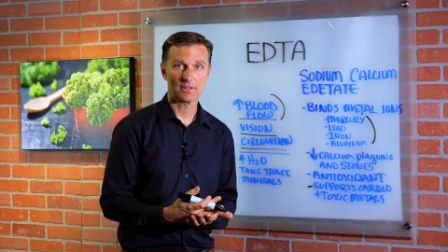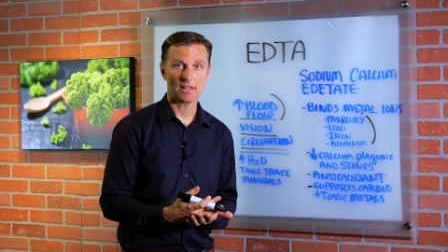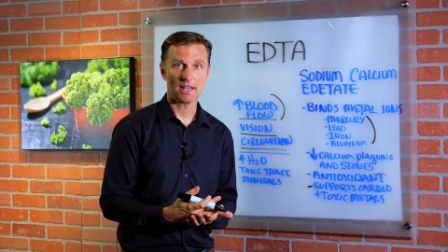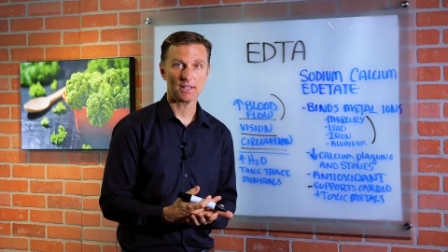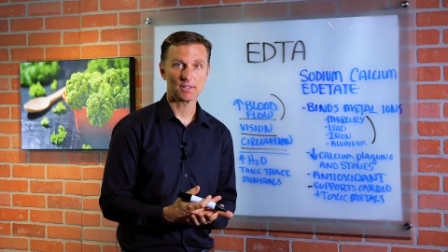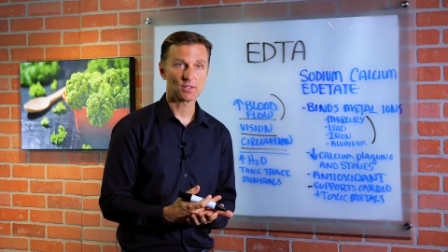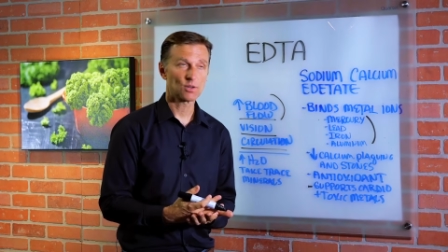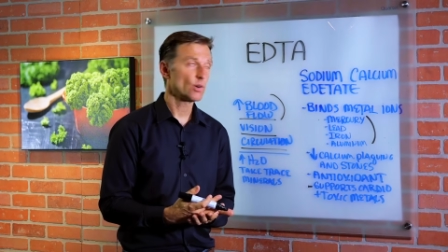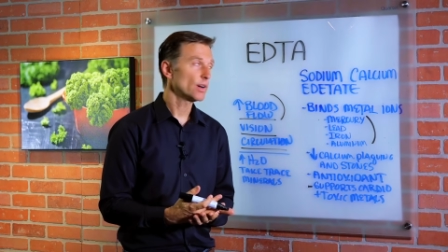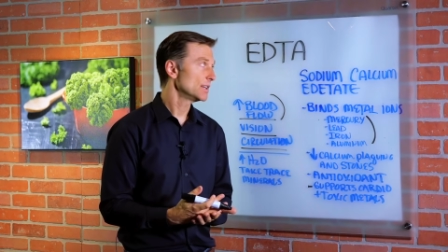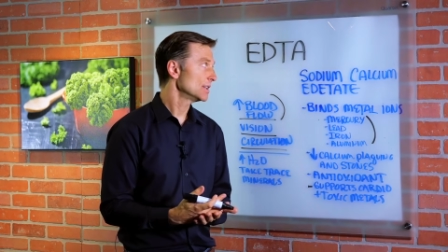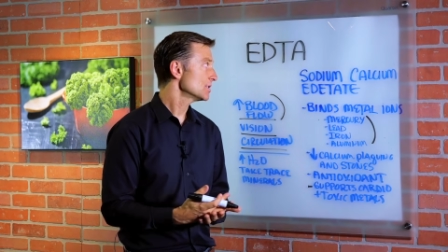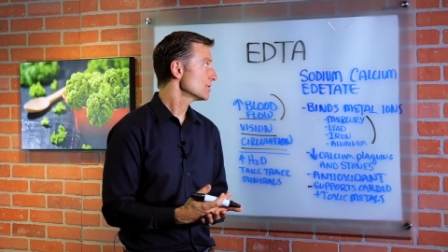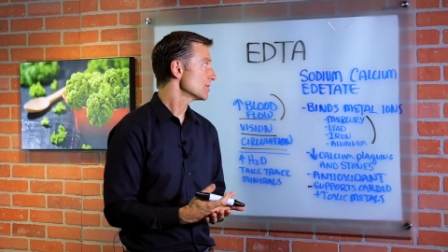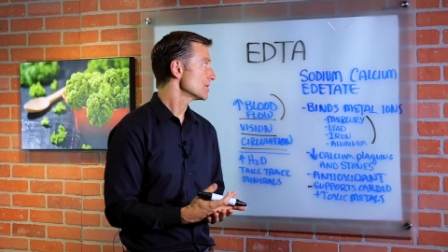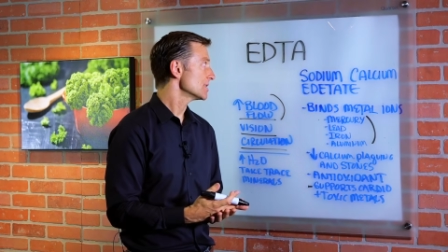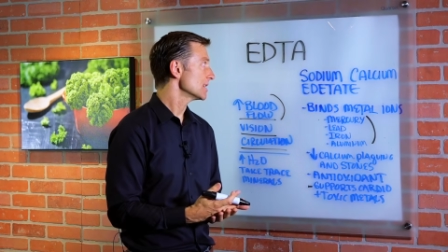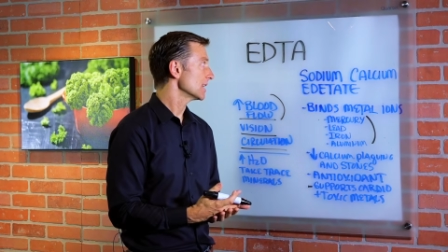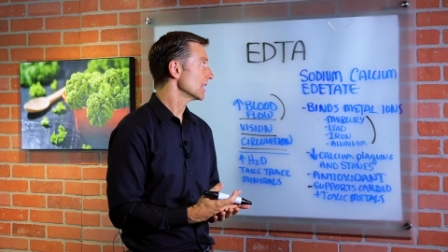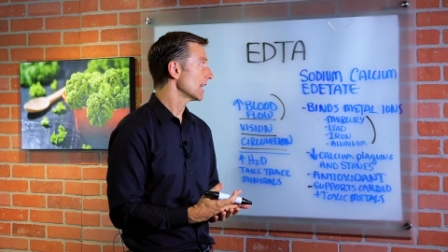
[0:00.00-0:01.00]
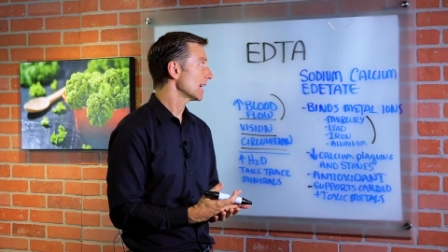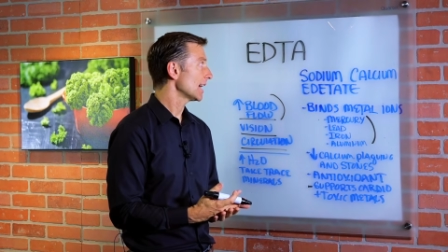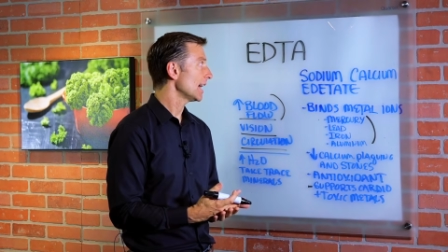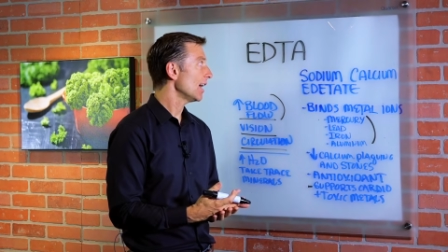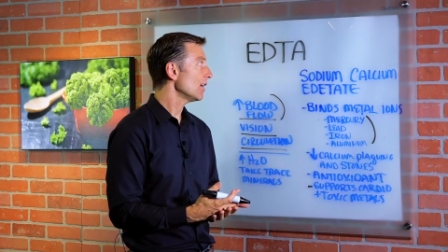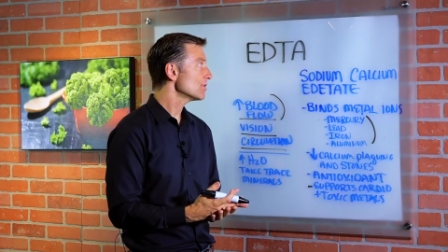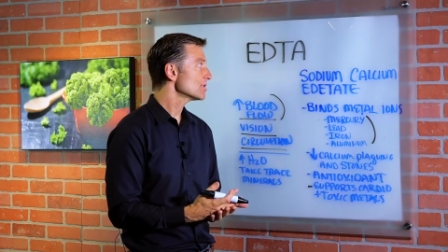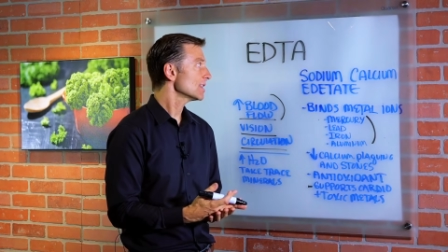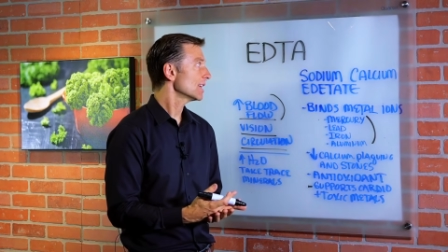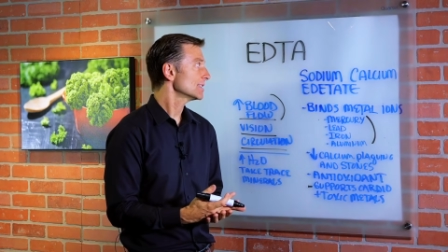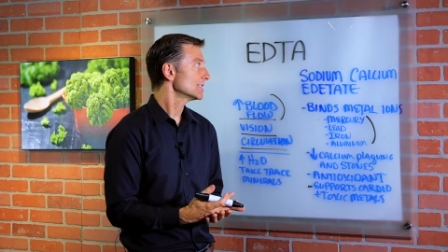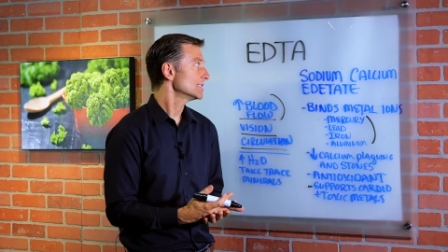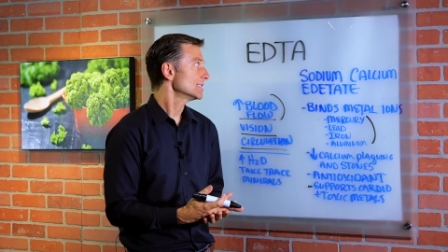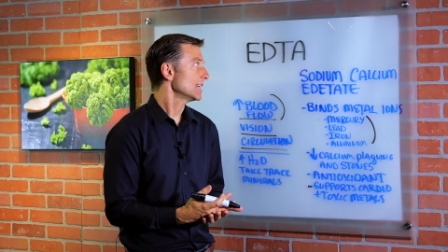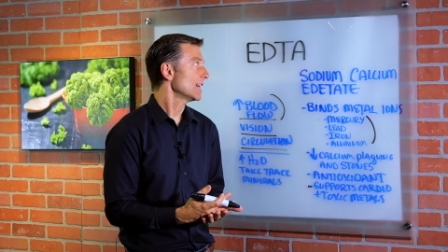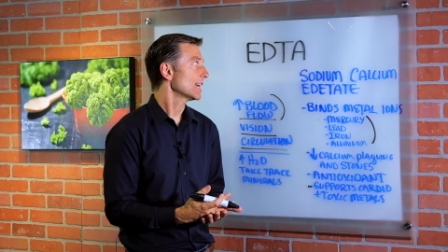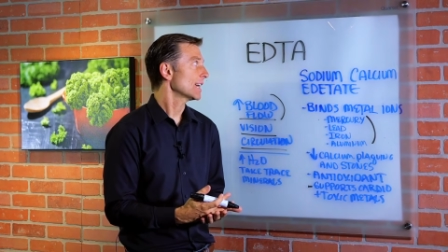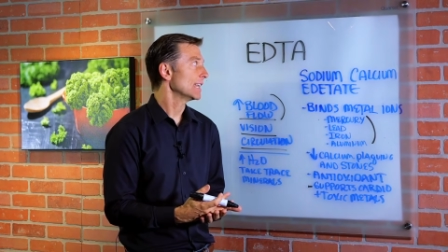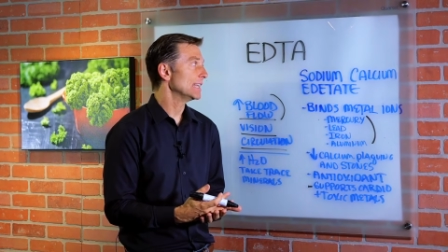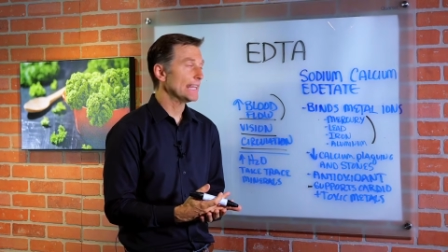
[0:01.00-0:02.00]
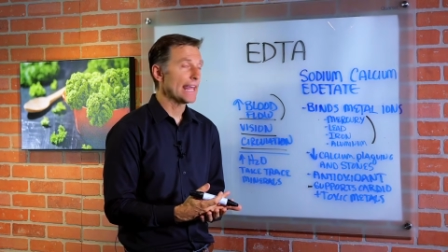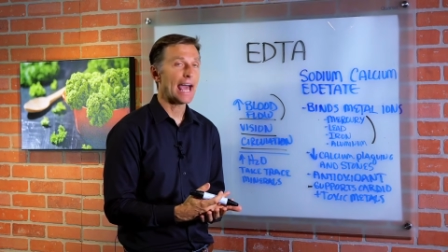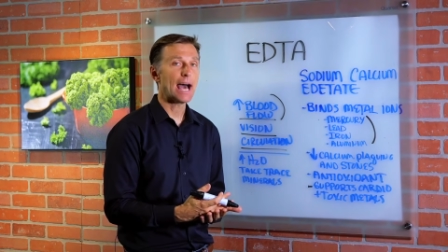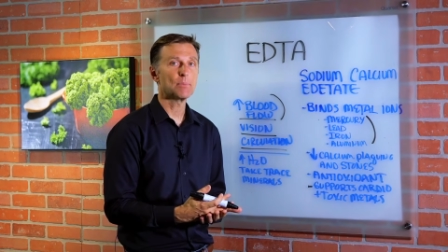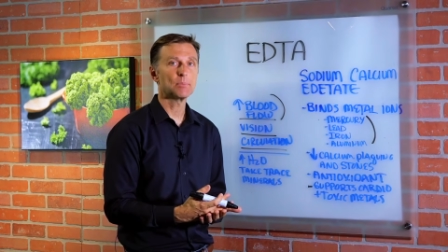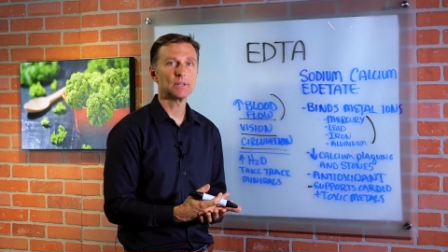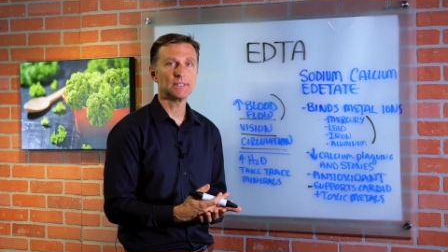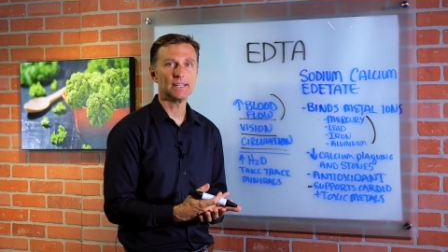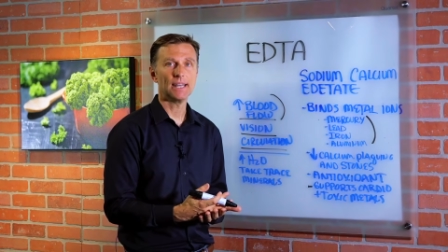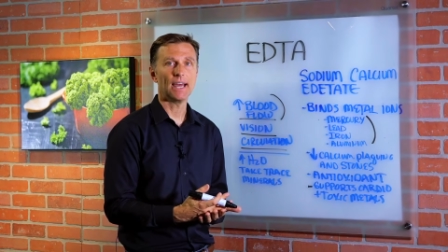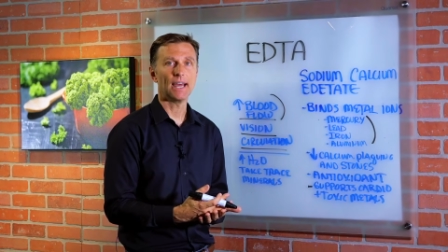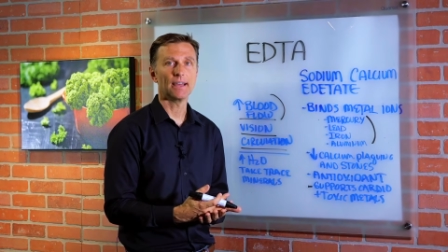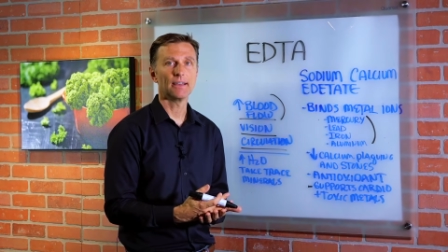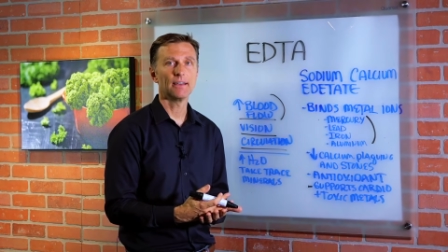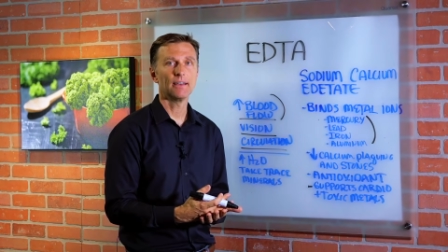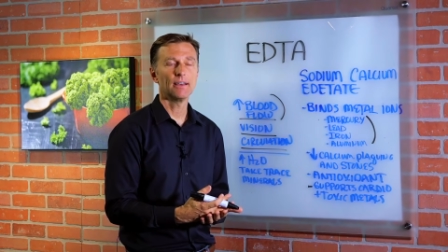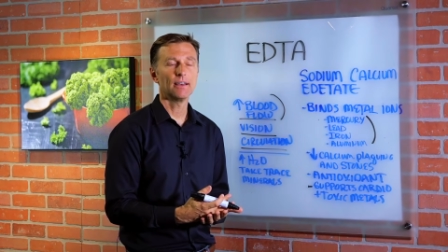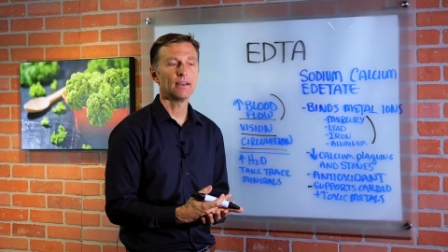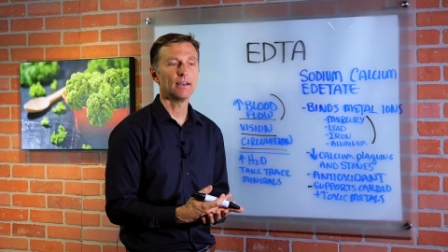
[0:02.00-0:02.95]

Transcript: Okay, it's quite interesting. Like I always like to take a nap a day